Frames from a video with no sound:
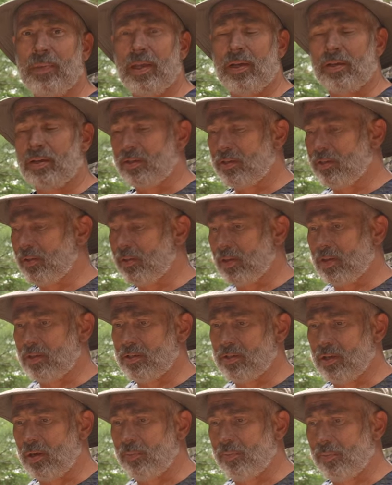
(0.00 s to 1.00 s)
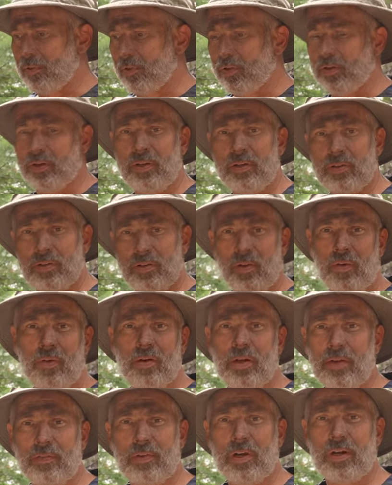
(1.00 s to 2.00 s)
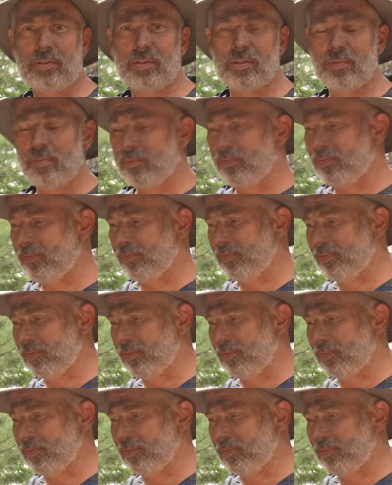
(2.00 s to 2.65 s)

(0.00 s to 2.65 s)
I could do that separately so I've got some